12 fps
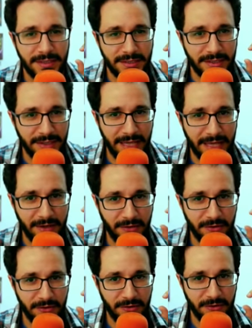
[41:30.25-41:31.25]

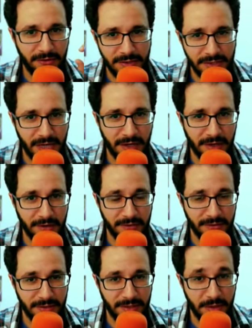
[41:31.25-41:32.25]
layer of desire
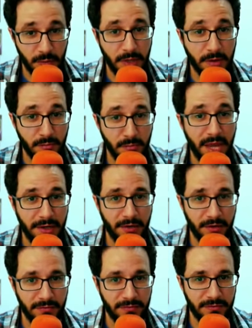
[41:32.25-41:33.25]
that we are made
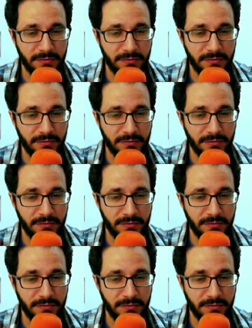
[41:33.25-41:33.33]
of,